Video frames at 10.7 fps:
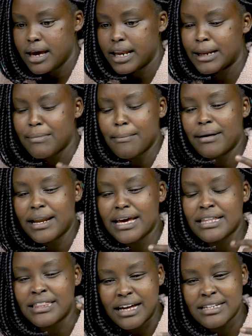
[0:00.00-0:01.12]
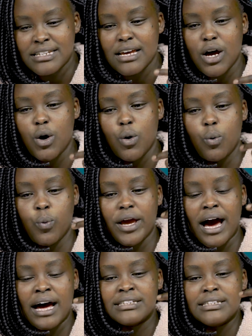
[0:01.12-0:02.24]
Remembering so. that we
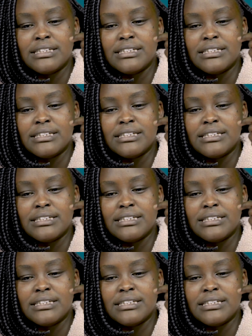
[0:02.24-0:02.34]
are